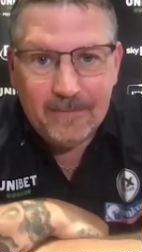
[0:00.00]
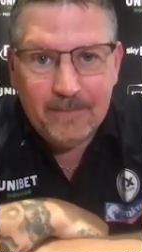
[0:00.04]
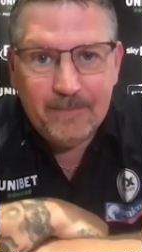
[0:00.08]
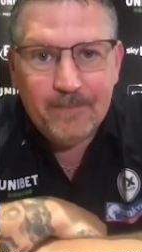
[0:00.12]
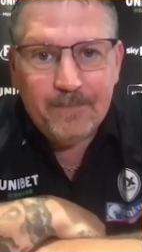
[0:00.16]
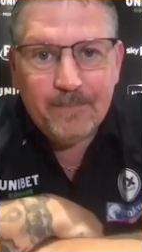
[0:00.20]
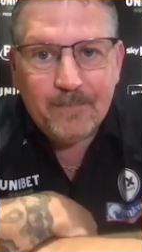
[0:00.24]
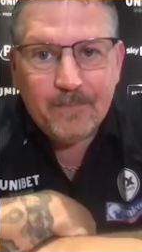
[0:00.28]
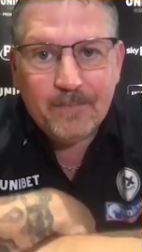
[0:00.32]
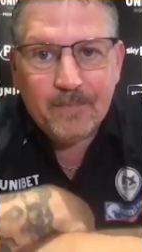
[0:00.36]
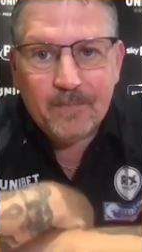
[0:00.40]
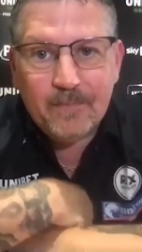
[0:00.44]

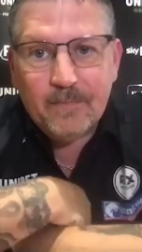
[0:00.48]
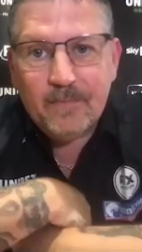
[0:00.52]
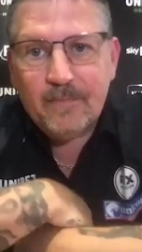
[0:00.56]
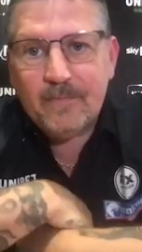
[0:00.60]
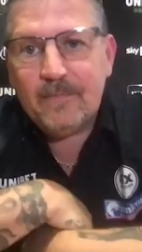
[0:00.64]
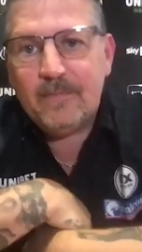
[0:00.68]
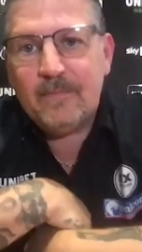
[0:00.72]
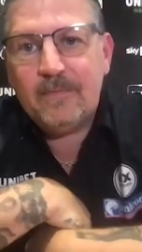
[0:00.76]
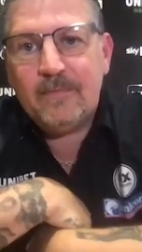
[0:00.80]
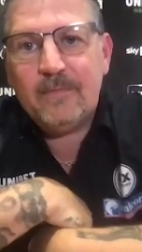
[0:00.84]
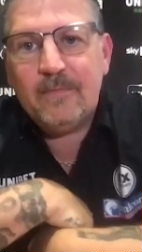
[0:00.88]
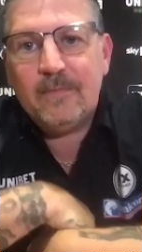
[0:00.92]
Fairly
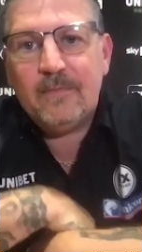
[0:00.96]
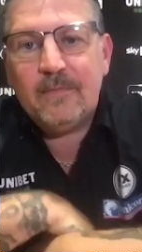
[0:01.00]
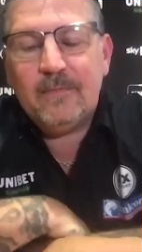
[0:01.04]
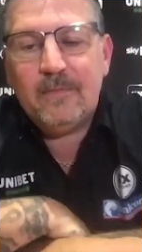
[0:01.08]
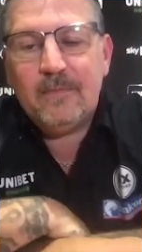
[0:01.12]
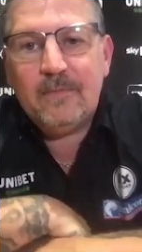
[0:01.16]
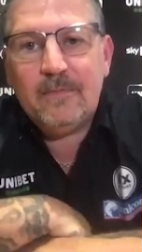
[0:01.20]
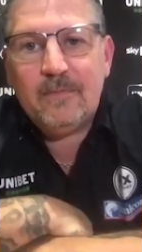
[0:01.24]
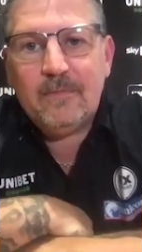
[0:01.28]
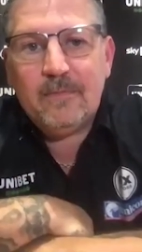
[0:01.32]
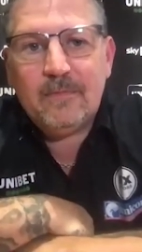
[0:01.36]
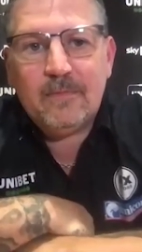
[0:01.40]

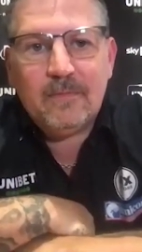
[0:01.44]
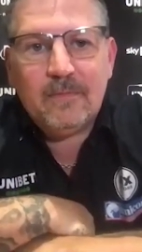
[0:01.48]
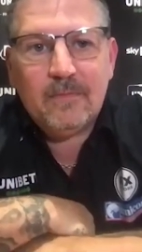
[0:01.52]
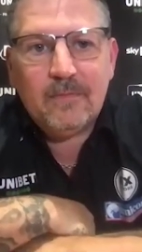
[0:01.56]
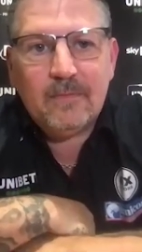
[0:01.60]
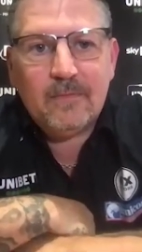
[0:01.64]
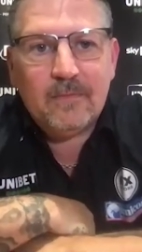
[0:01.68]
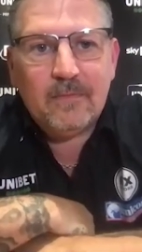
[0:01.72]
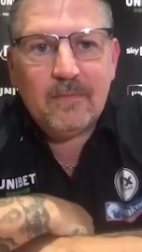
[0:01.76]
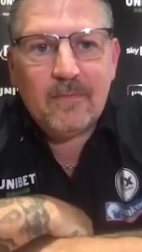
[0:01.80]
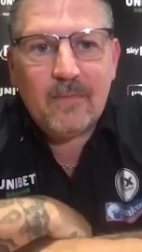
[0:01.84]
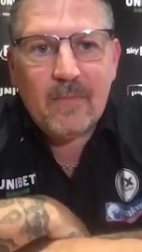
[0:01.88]
commanding
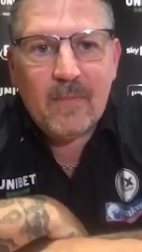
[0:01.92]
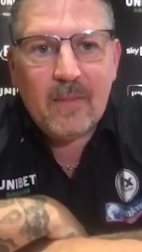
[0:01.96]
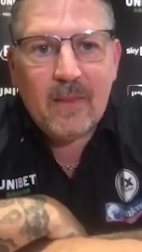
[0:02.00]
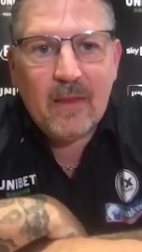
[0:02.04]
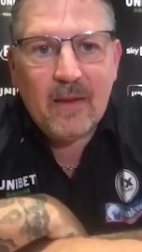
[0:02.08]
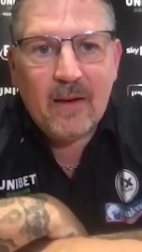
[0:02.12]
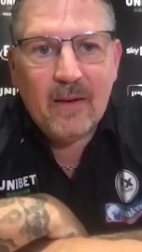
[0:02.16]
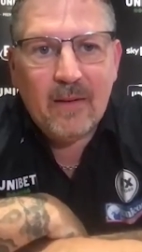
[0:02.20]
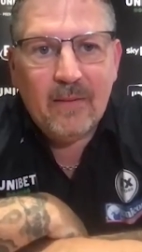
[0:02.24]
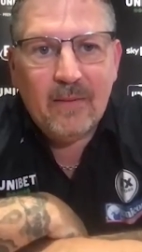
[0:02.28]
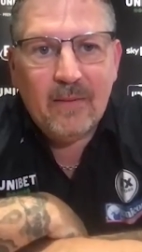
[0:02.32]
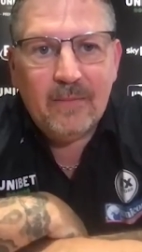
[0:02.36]
performance
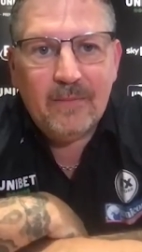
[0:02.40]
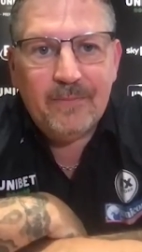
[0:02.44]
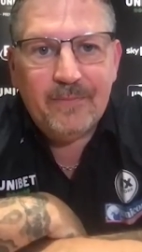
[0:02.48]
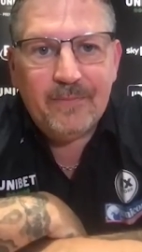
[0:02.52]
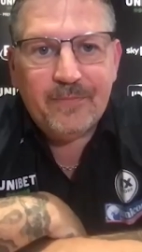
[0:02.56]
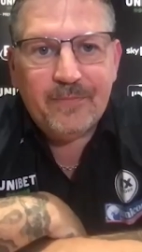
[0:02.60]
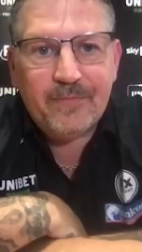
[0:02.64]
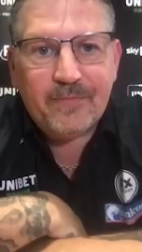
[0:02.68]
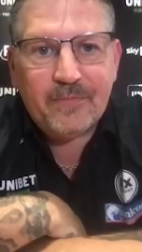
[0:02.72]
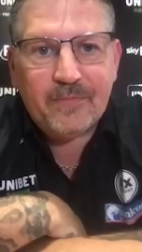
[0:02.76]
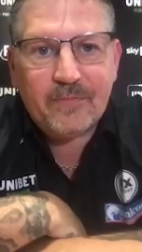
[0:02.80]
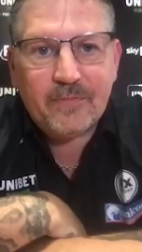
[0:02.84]
tonight. Had it
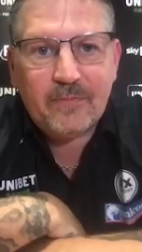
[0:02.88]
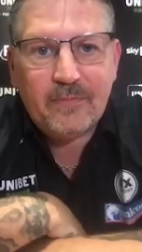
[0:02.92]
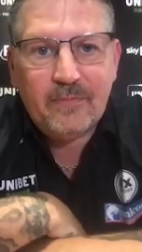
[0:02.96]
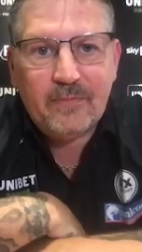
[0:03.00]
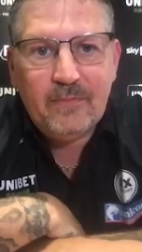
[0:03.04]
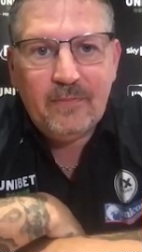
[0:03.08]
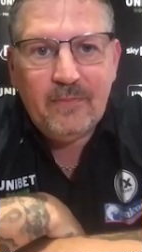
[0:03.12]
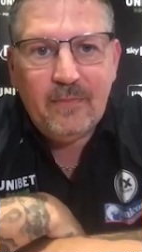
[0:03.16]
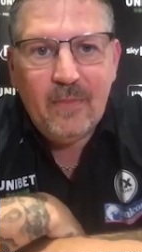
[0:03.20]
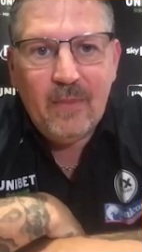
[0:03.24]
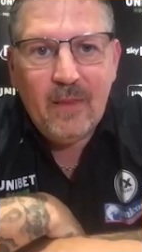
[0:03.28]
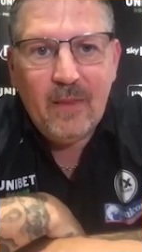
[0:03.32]
all your own
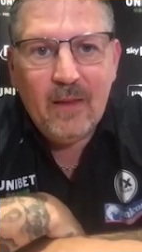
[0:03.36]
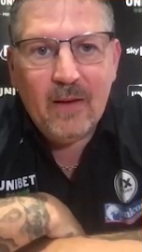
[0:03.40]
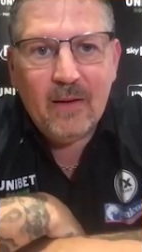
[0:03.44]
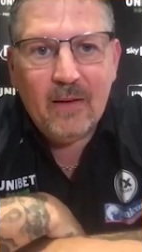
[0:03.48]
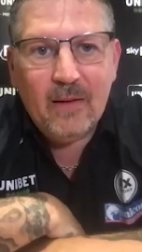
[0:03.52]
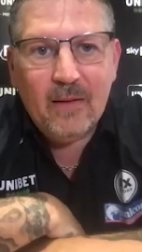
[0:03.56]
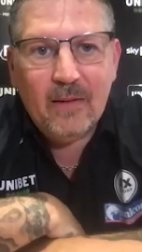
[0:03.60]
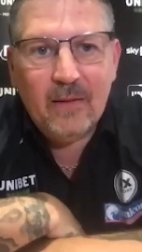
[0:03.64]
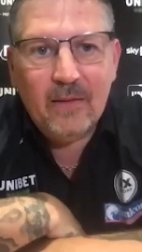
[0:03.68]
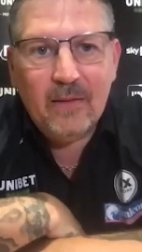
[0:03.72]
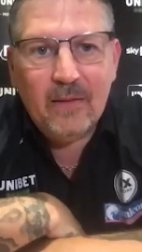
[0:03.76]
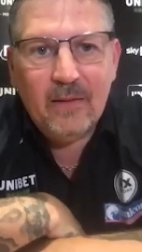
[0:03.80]
way, pretty
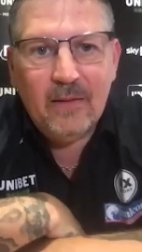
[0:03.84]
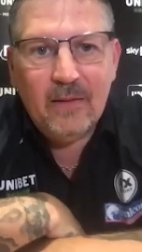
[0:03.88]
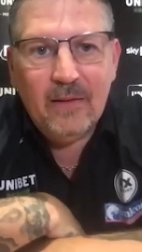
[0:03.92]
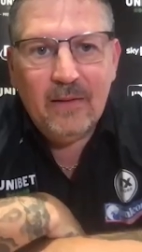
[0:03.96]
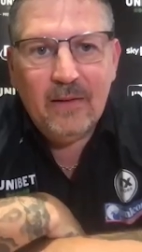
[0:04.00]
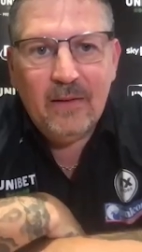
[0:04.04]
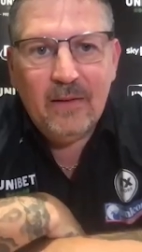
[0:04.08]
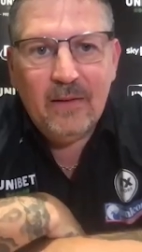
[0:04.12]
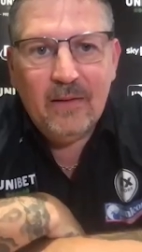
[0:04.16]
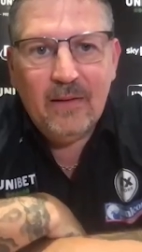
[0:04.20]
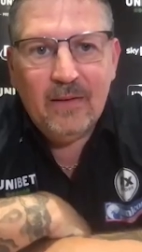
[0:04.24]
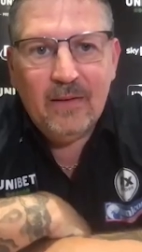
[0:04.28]
much. Must be
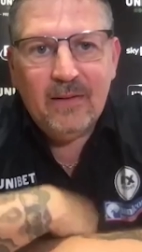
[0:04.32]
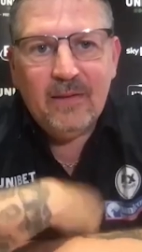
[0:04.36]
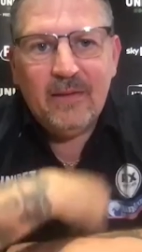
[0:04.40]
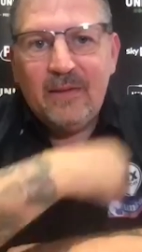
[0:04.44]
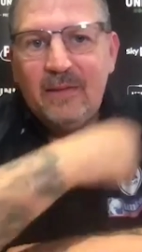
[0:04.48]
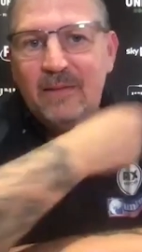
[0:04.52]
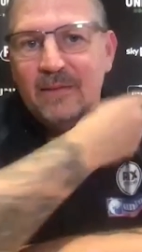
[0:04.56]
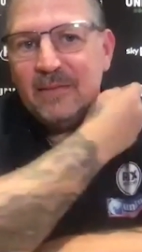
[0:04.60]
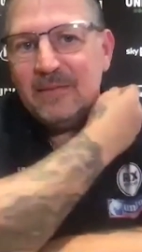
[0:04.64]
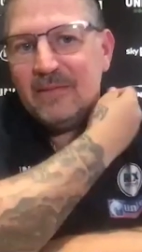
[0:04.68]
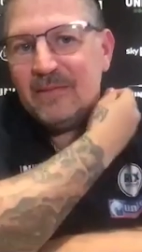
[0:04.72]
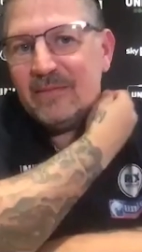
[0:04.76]
happy with 2
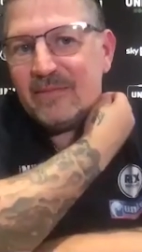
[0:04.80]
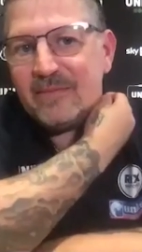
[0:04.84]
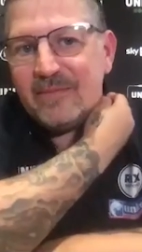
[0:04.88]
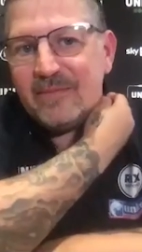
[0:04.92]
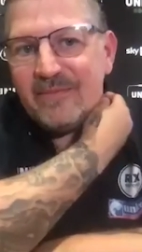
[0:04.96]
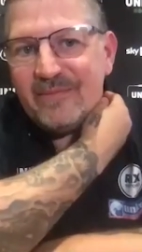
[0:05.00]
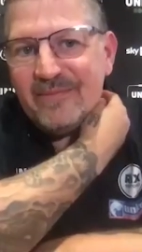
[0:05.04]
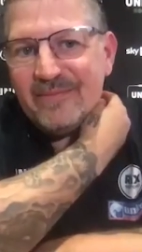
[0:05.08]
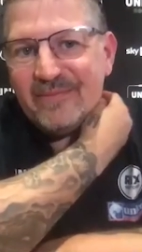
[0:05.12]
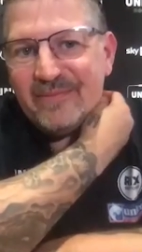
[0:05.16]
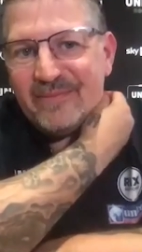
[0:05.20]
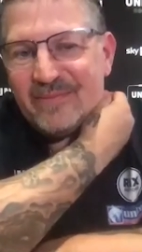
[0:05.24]
points.
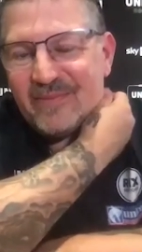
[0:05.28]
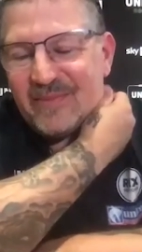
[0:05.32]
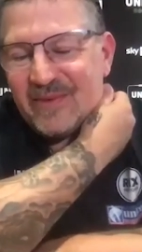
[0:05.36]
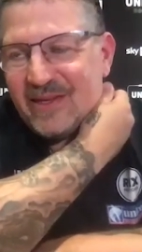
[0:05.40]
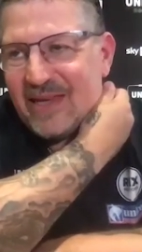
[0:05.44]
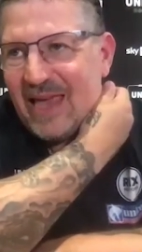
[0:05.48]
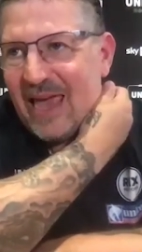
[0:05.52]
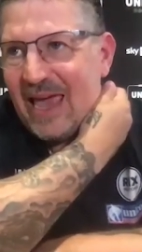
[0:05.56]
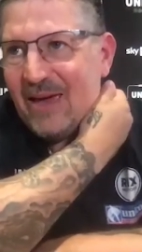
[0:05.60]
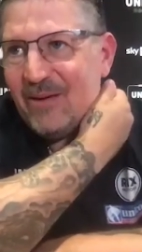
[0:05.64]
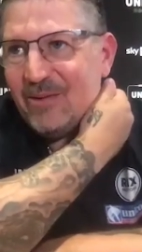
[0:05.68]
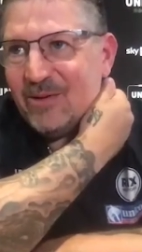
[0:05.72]

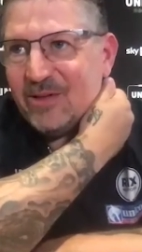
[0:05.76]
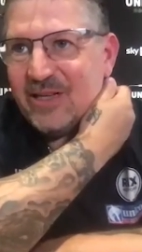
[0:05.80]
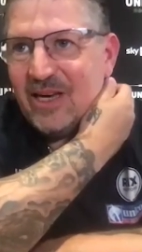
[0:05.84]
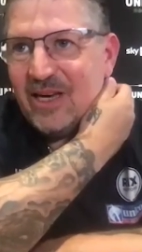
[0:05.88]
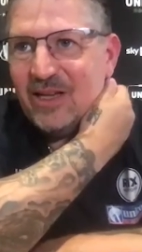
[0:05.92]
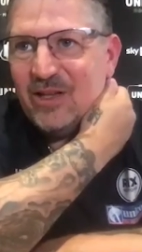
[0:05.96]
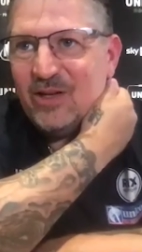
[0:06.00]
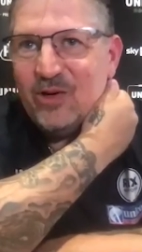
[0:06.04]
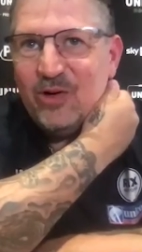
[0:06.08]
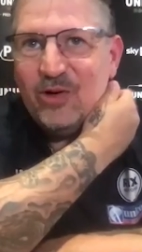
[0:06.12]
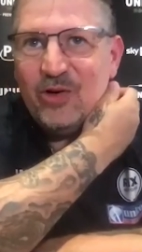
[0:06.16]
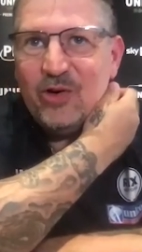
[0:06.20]
Yeah, it was
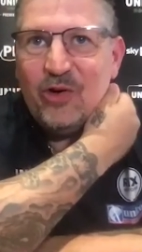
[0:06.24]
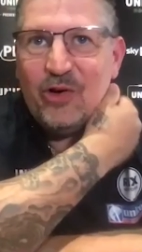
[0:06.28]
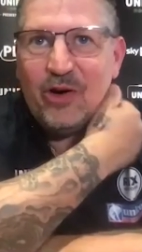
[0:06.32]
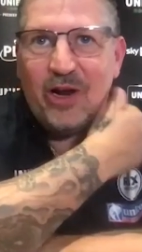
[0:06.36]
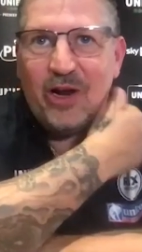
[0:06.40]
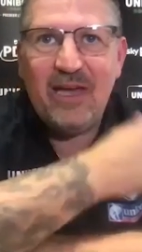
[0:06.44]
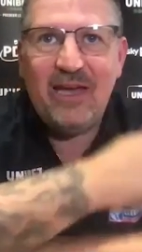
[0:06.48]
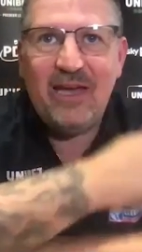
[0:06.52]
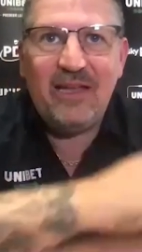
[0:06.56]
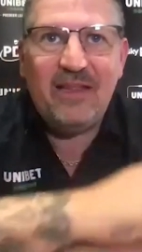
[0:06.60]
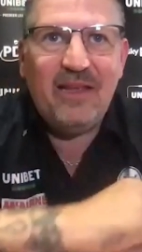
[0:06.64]
kind of going all right.